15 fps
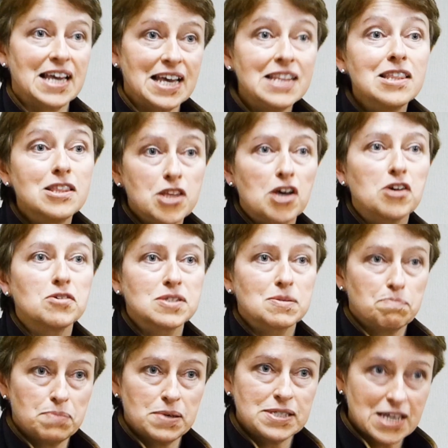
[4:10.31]
in those
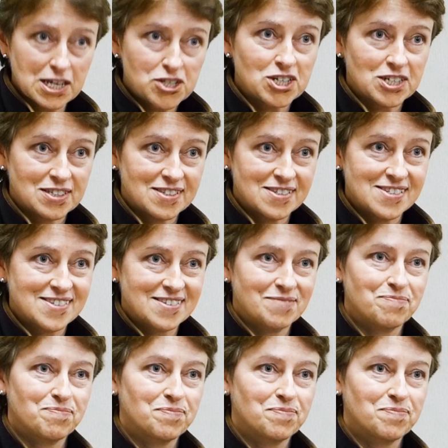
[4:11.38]
positions.